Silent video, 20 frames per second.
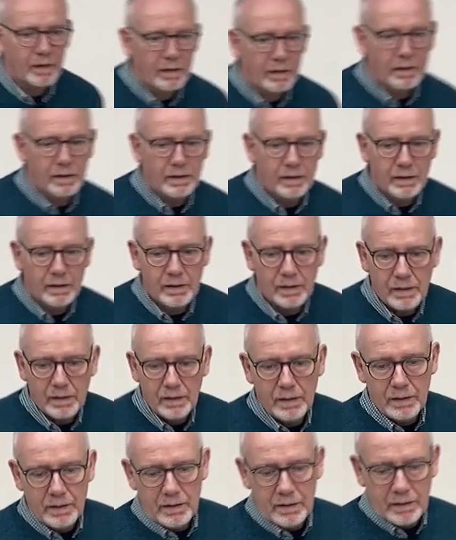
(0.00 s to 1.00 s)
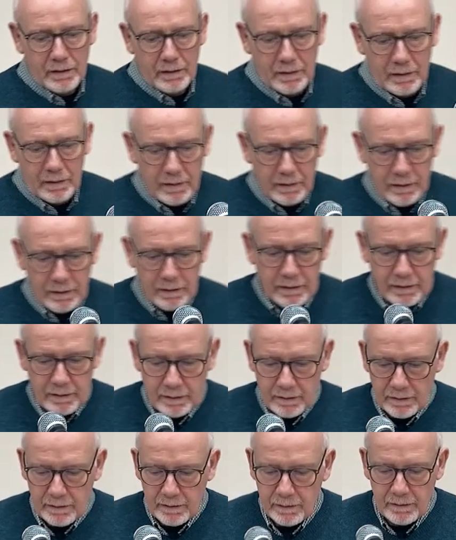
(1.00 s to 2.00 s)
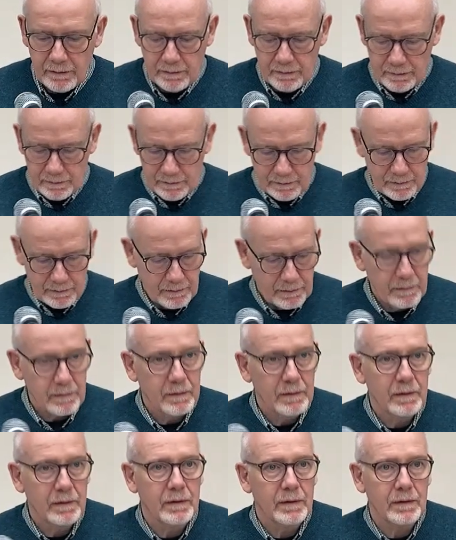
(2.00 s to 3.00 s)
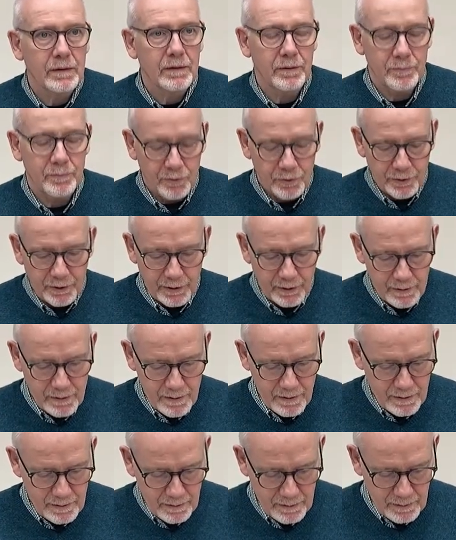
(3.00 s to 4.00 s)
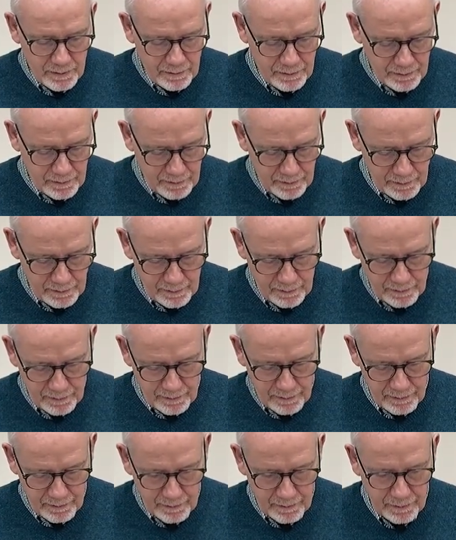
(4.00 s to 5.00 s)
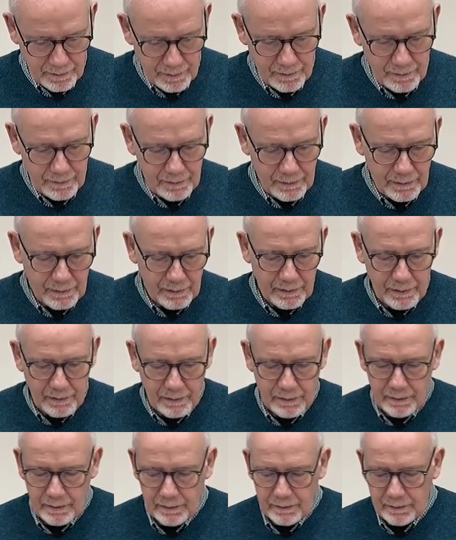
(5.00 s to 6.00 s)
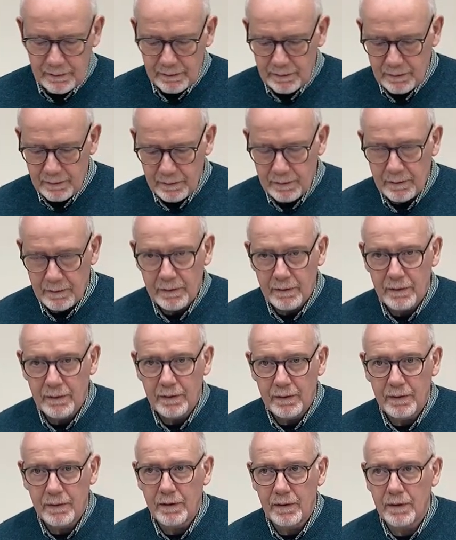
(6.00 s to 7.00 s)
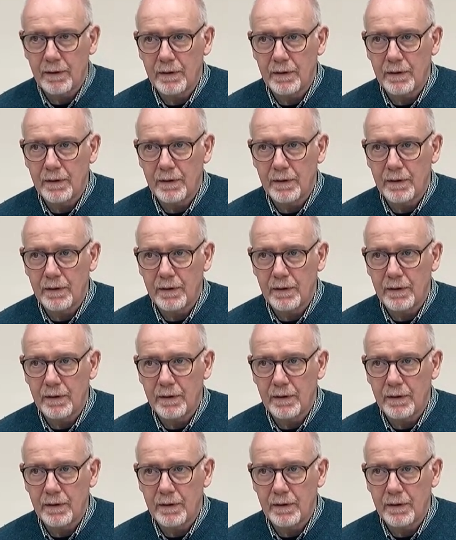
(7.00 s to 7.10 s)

Nothing is said.